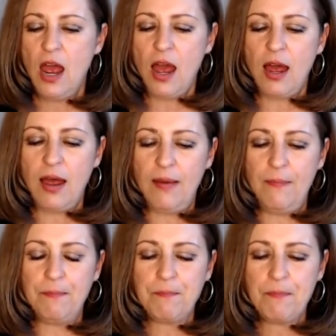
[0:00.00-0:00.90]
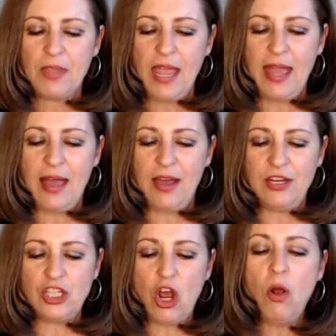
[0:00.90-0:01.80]
Um,
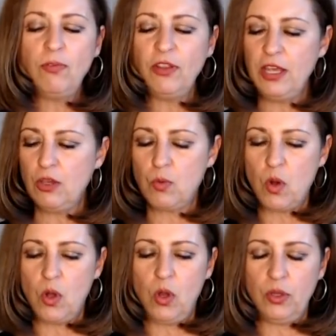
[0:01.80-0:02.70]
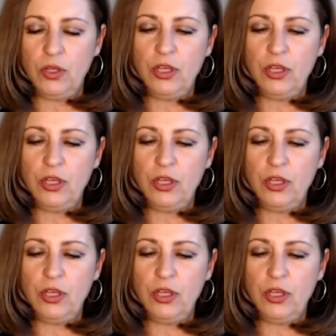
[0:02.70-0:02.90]
and hopefully you will,